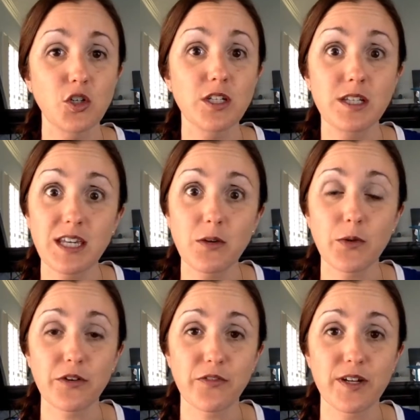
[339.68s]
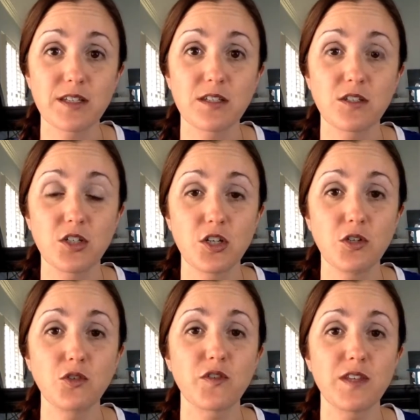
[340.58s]
good keyword phrases to
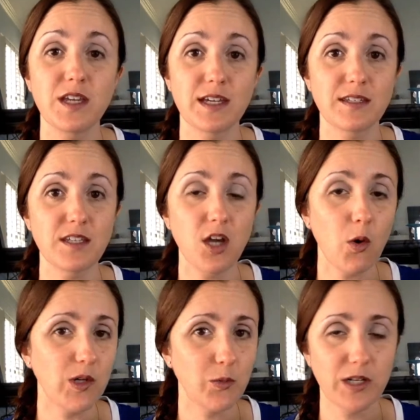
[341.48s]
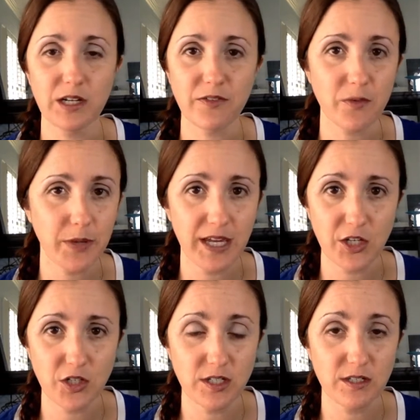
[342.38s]
use for the SEO on whatever
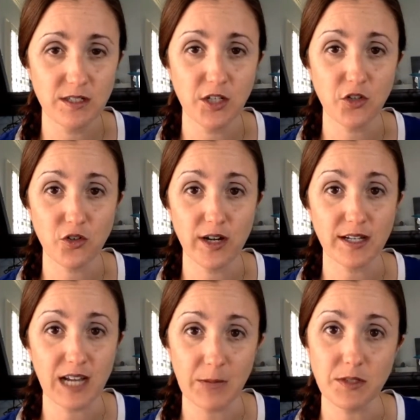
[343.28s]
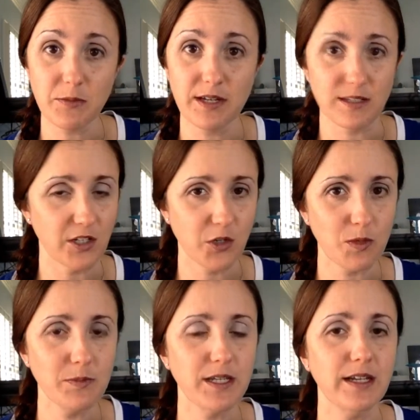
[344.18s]
page it is that you're trying to optimize on
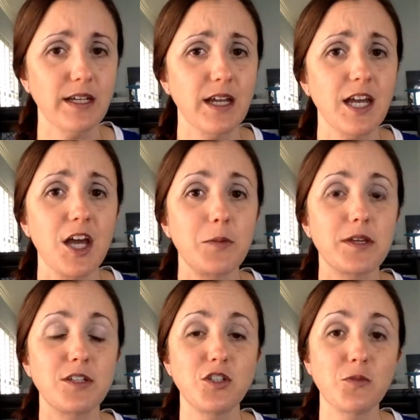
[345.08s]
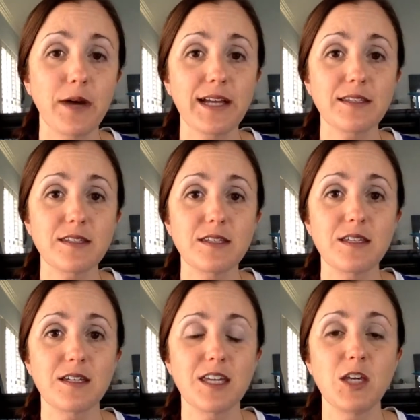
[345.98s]
your website. Because you might
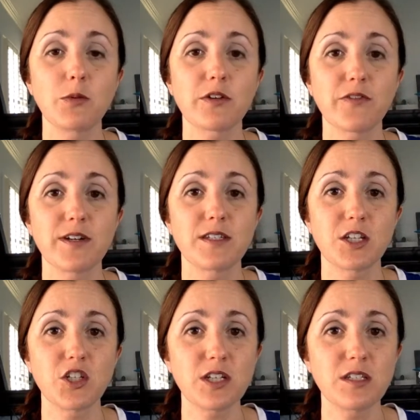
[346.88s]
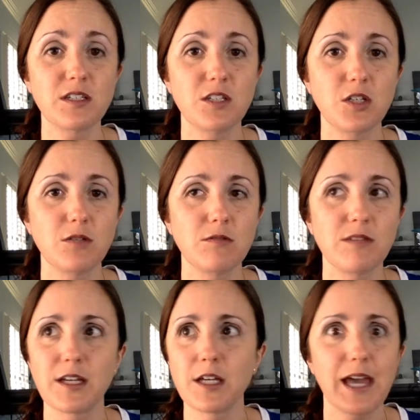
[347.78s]
see a keyword phrase suggested to
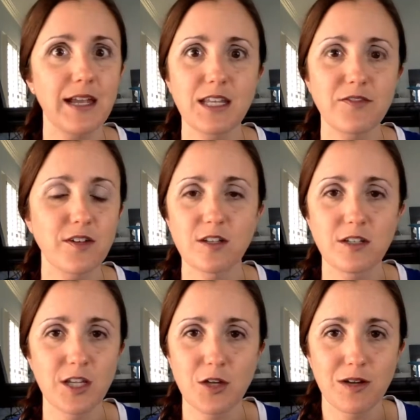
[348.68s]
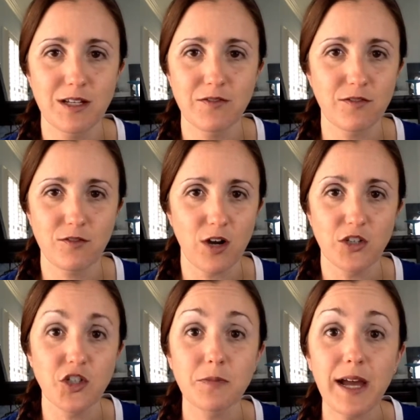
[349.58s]
you that you hadn't even
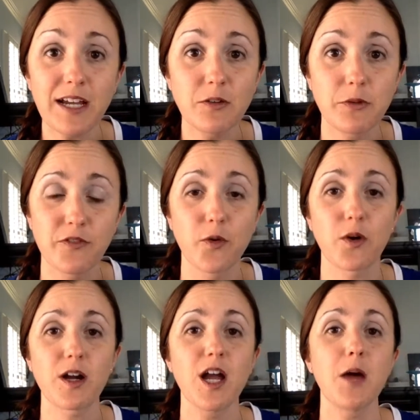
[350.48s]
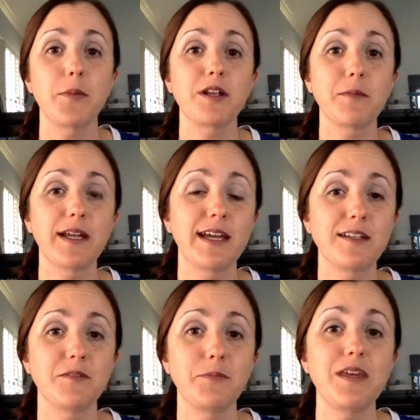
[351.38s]
crossed your mind before, but it might
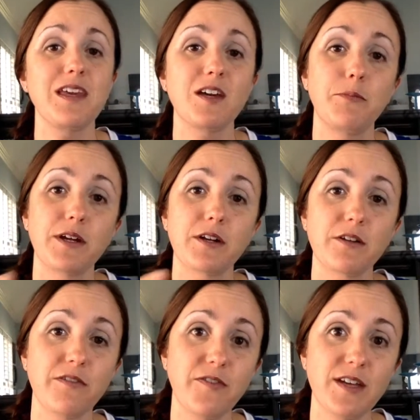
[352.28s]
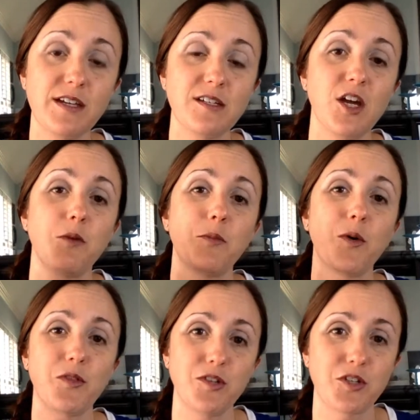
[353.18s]
end up being a better fit
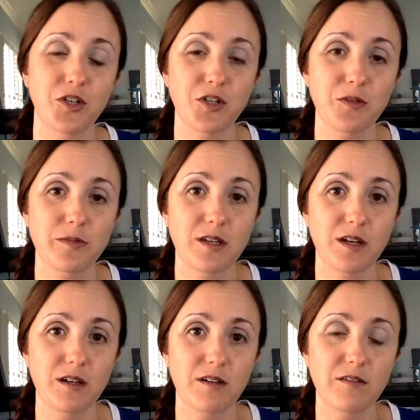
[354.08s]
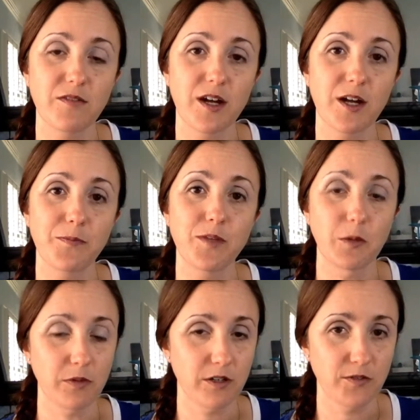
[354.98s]
both in terms of
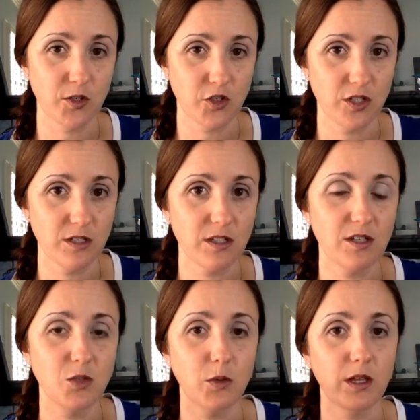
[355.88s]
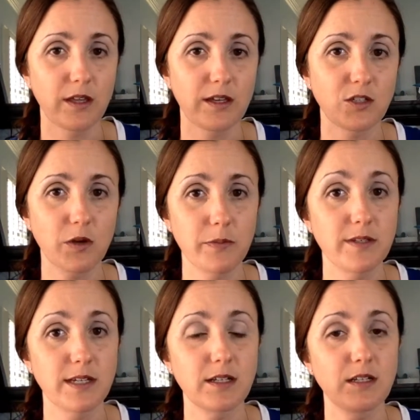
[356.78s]
number of searches as well as
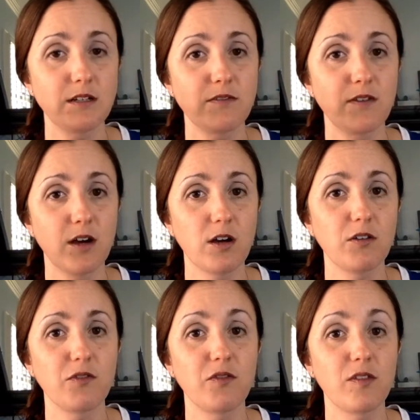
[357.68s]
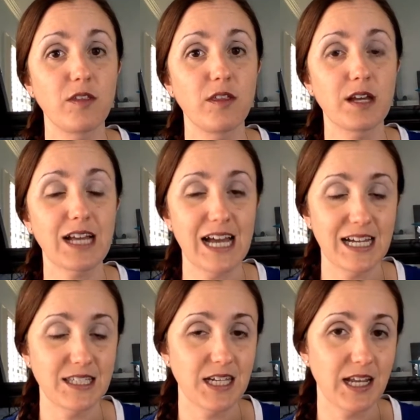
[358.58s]
representative of the
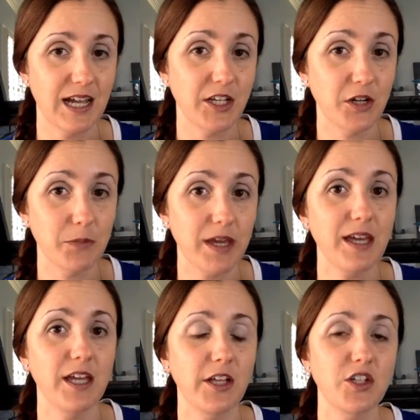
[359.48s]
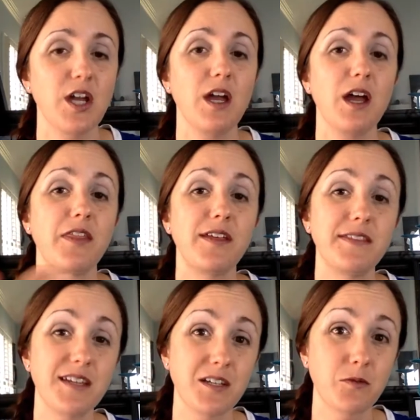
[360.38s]
content on your page
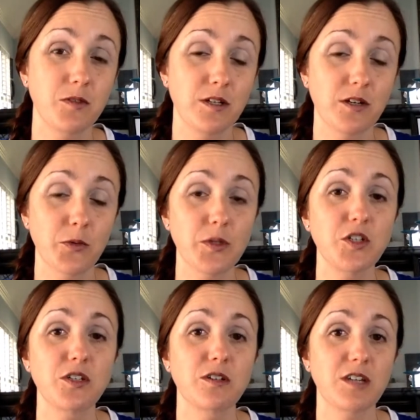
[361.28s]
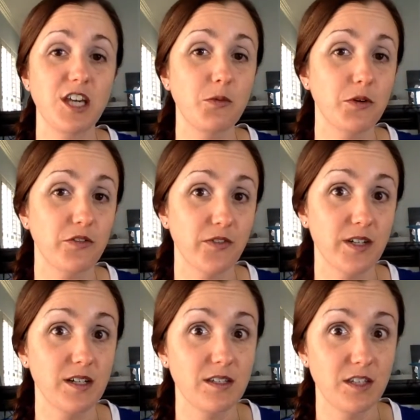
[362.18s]
than the original keyword
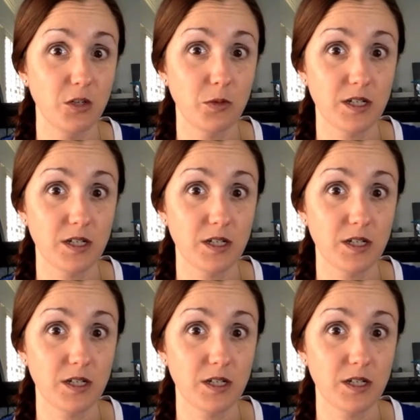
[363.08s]
phrase that